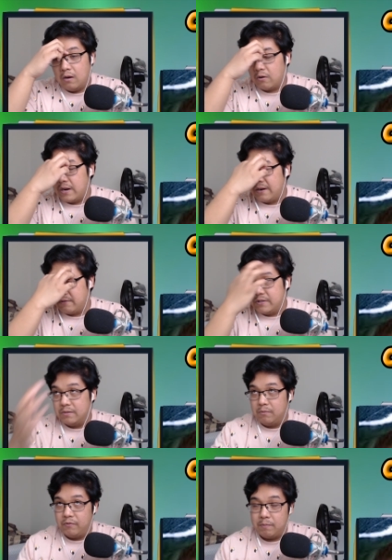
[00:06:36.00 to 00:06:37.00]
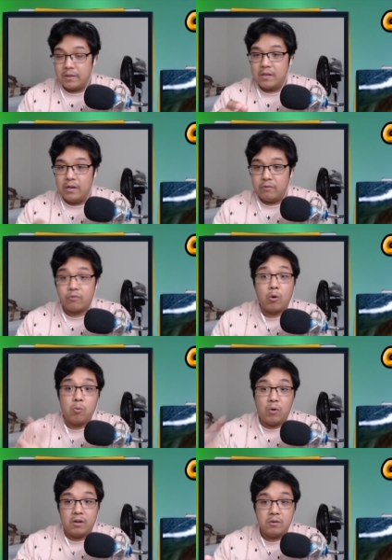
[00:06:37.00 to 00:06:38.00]
or not the recent movie, but the Rogue
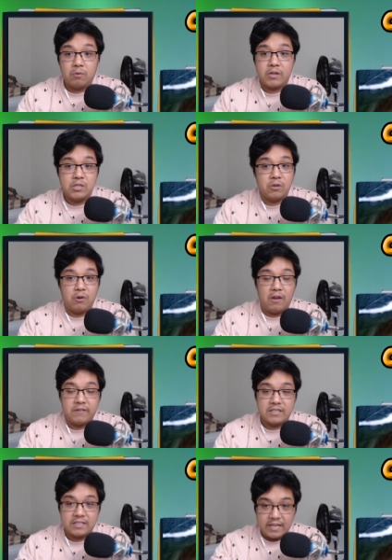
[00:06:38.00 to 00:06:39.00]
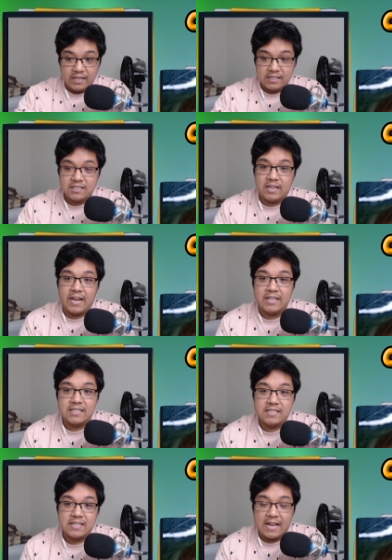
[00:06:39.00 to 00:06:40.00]
One, where he showed off his skills
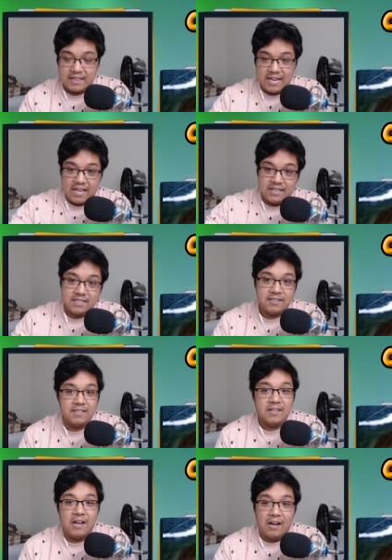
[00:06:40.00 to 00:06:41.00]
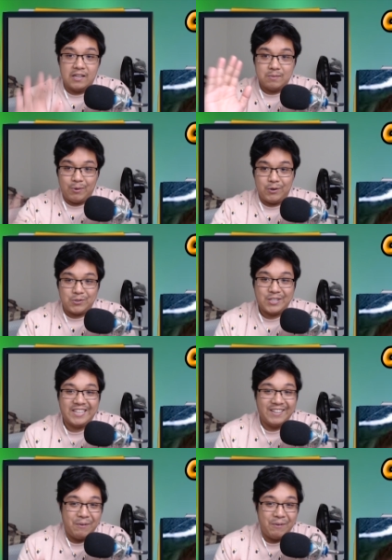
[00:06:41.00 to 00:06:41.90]
against at the end. Uh, spoilers,